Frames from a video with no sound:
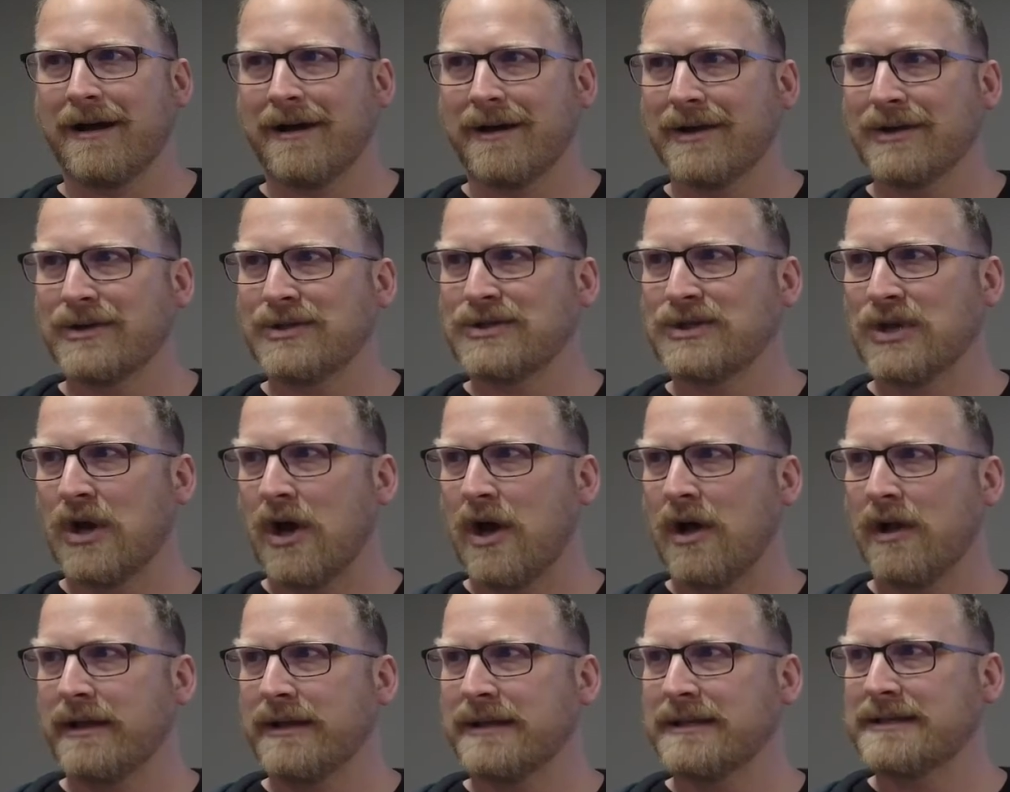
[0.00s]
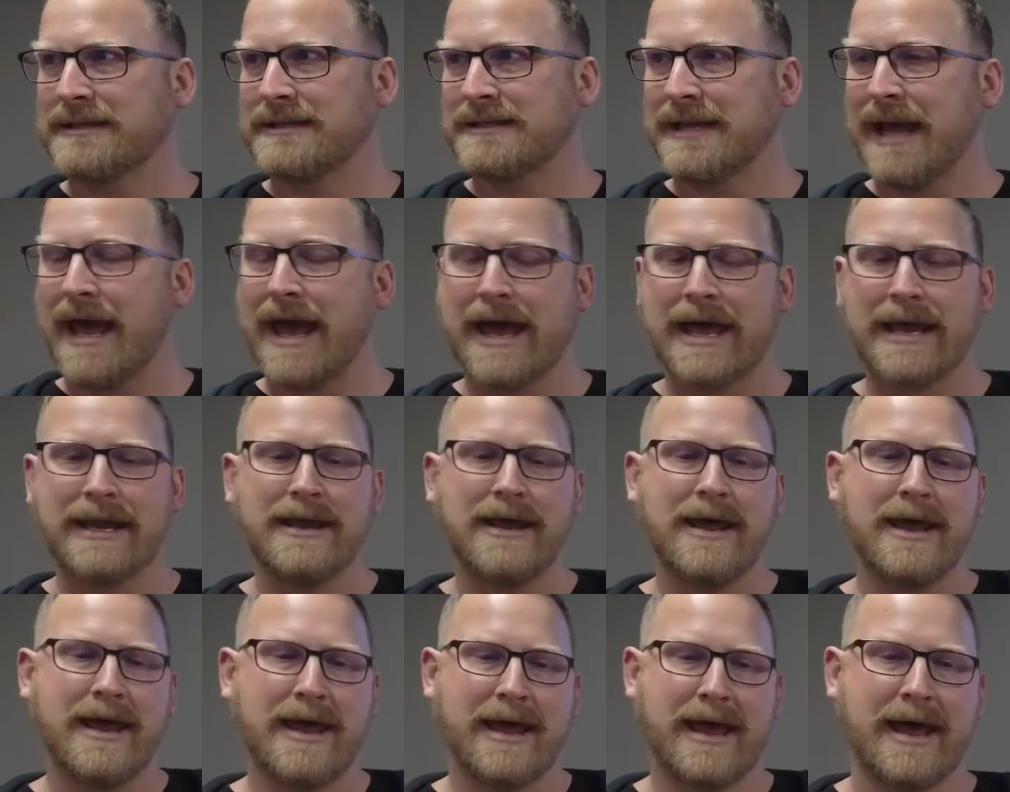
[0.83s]
Saul
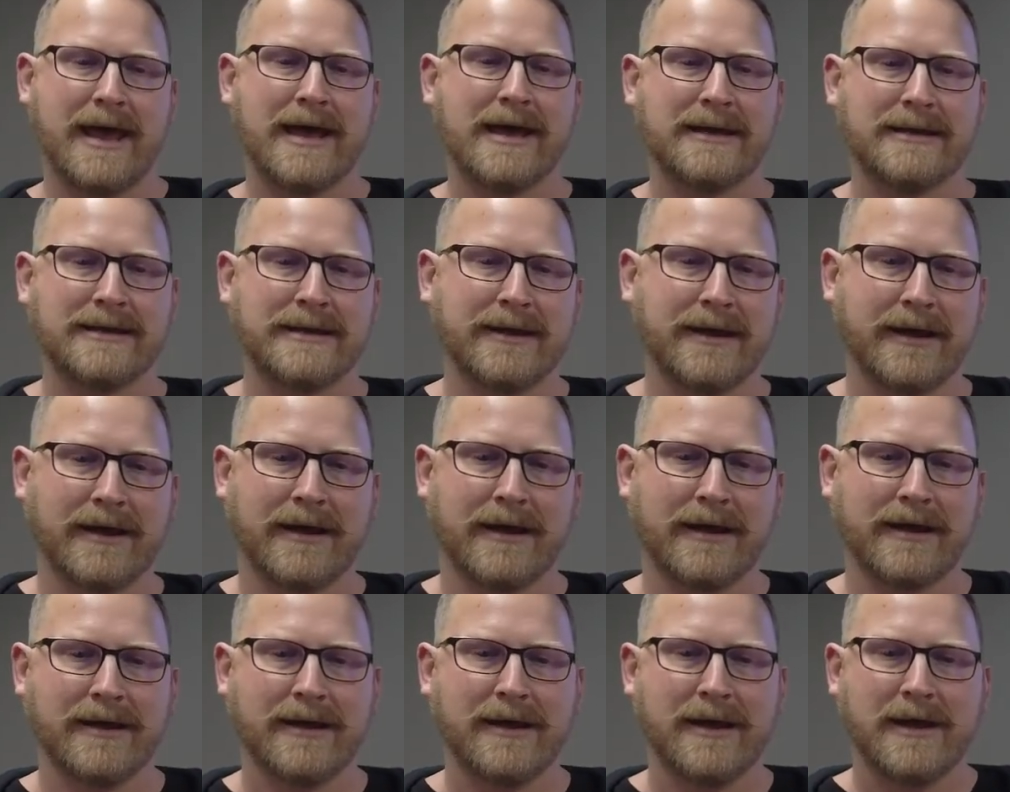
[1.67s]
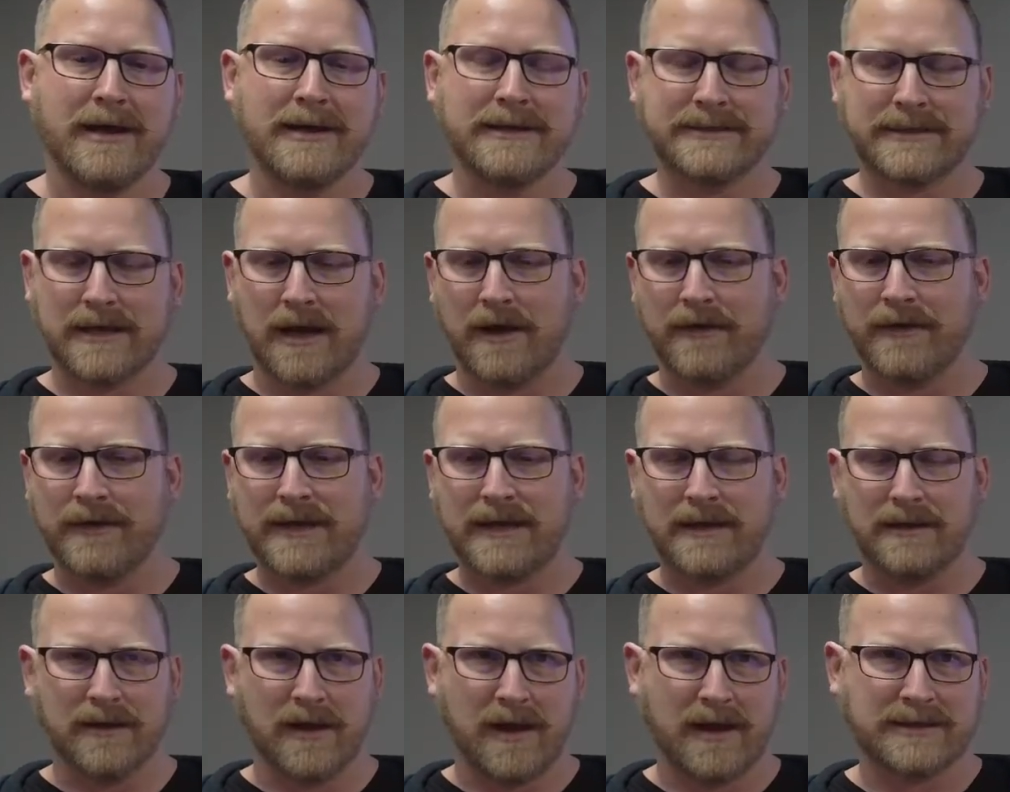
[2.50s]
instead saw that
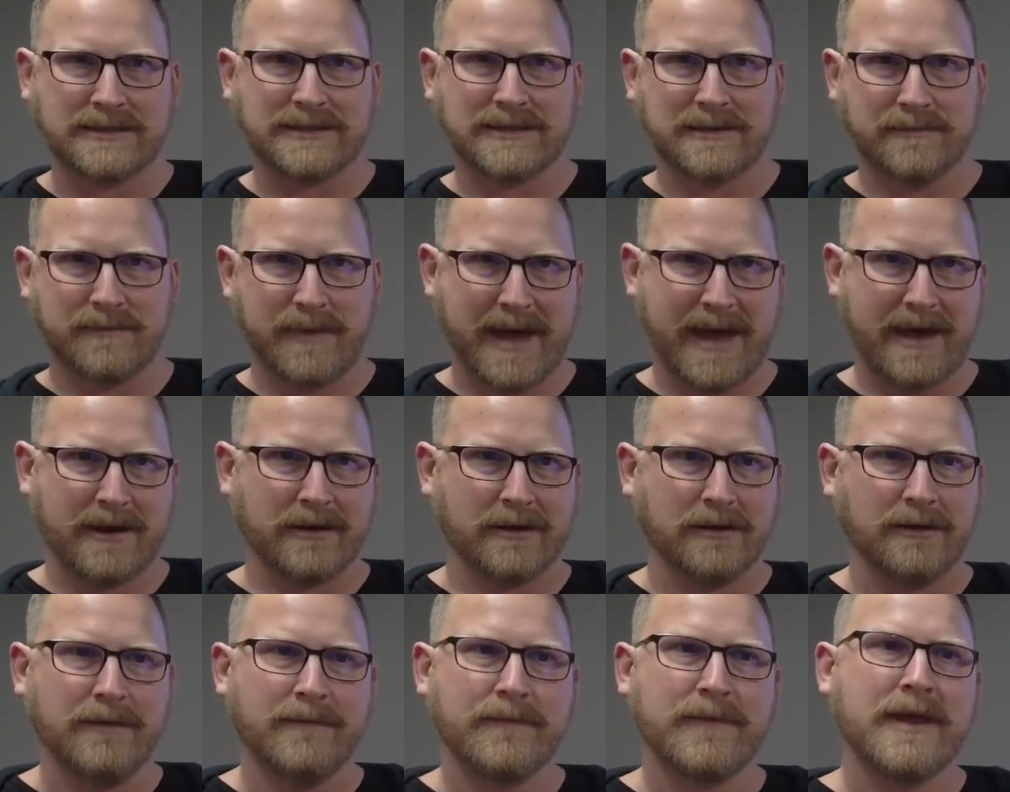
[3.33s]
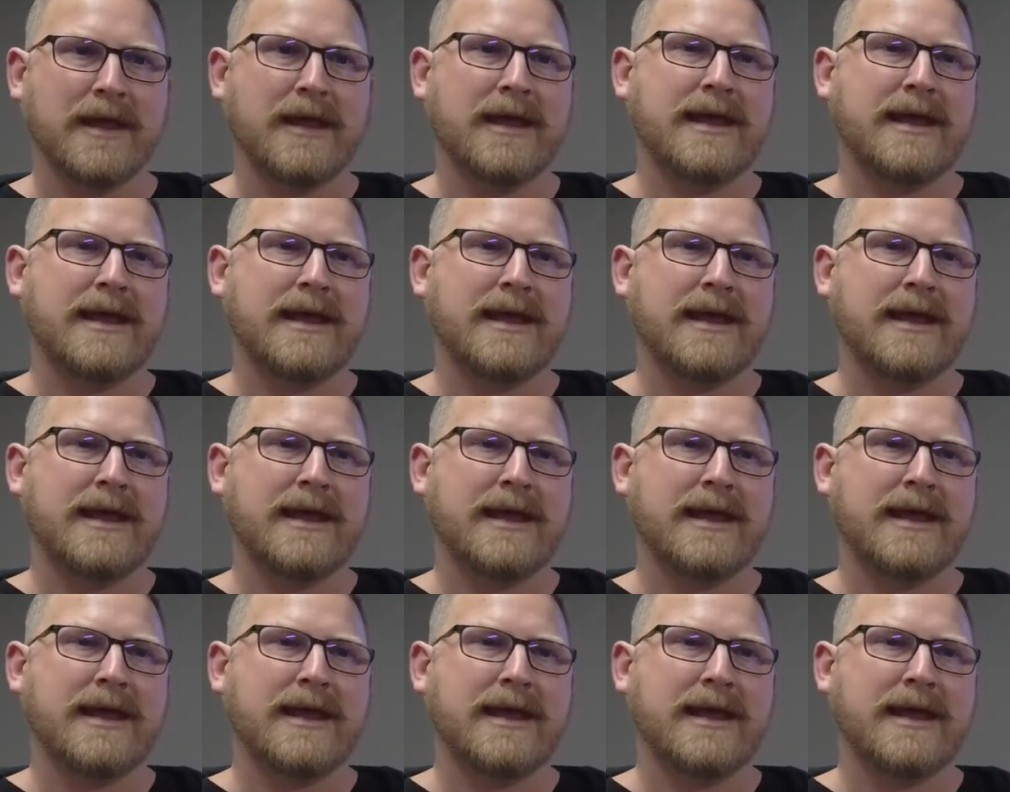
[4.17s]
he lost the battle